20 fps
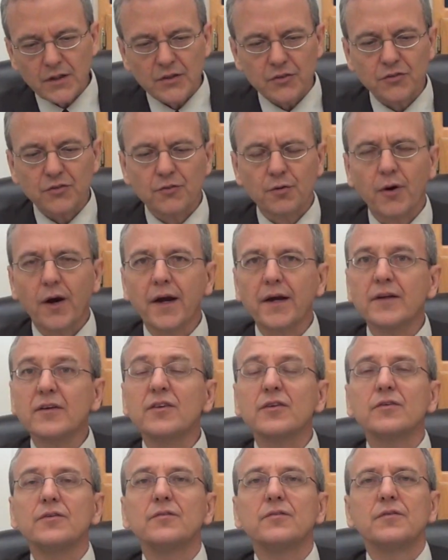He's trying
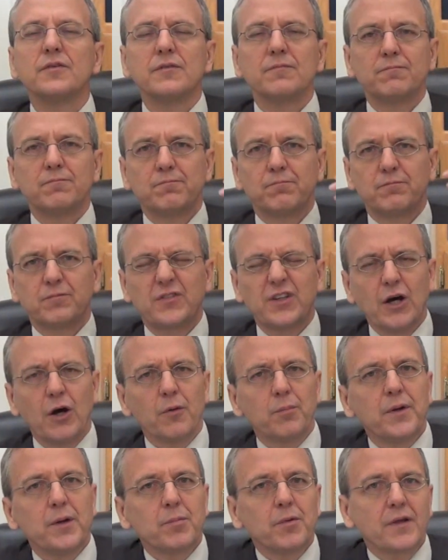to
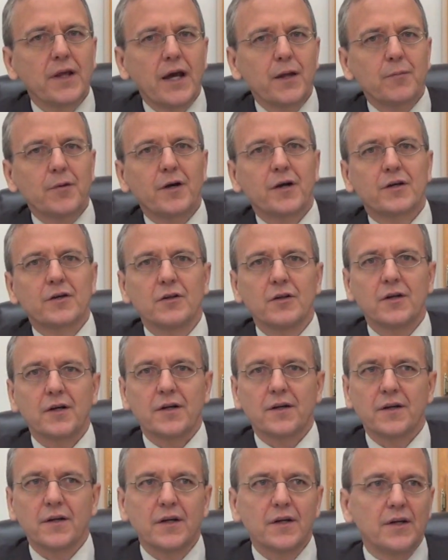tell people in Latin America,
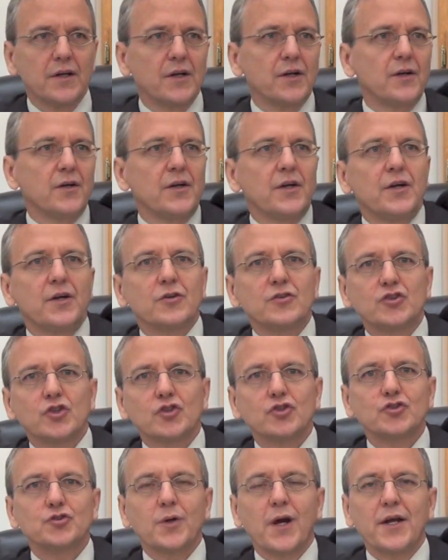look, here's
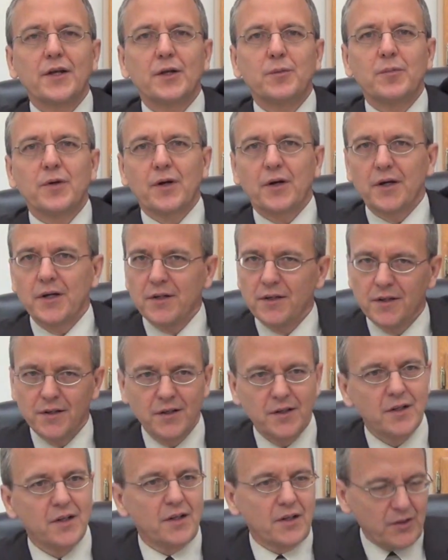your shrine to Mary.
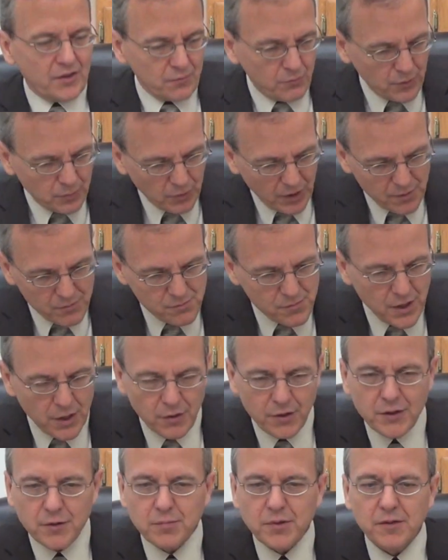We want
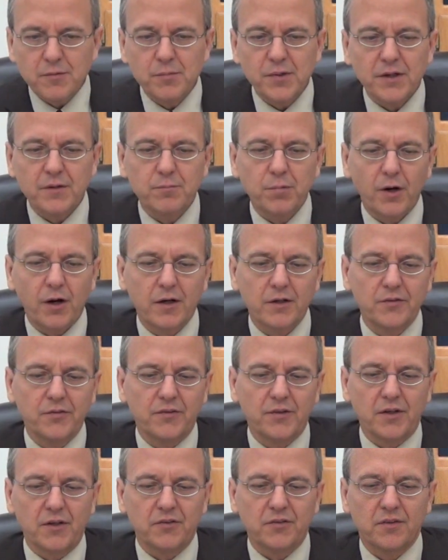Mary to be a big part
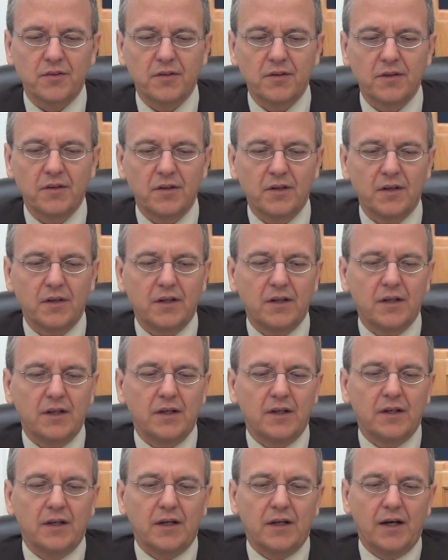of this.
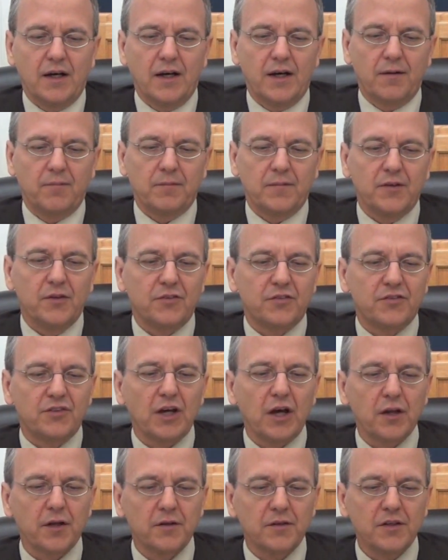
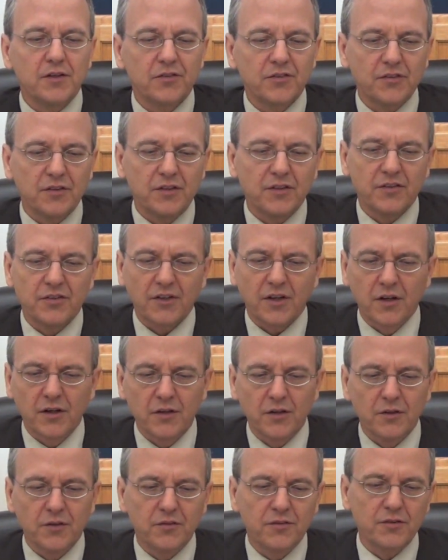He
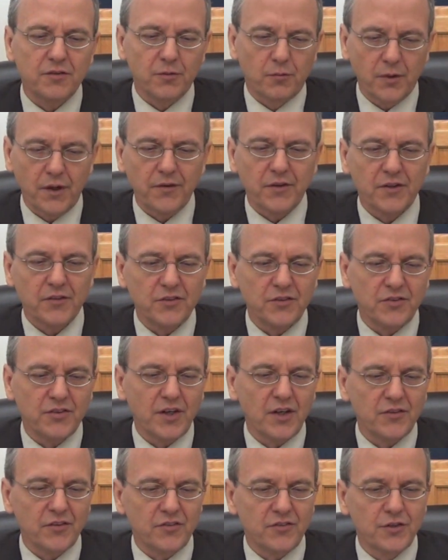concludes, one of the things he
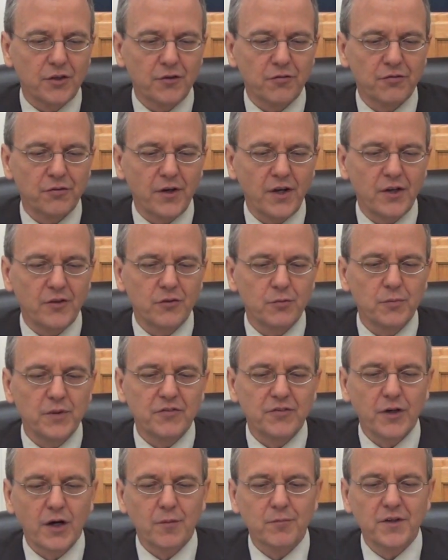says is, "Dear friends,
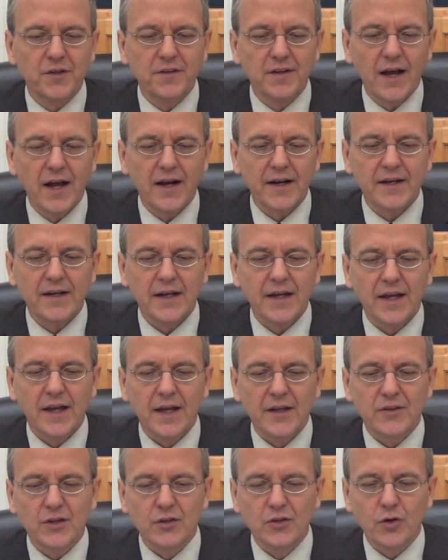we've come to knock
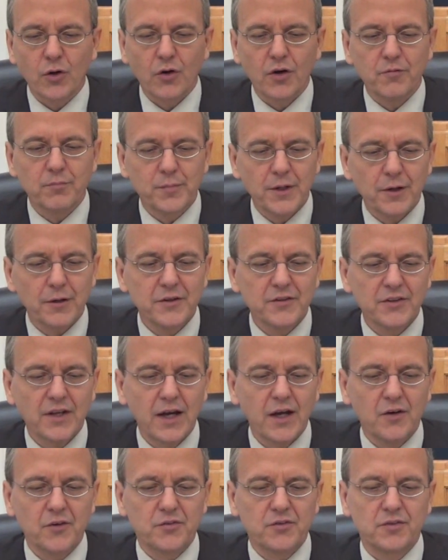at the door of Mary's
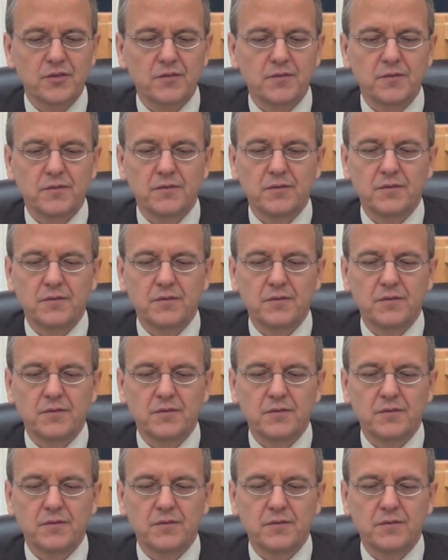house."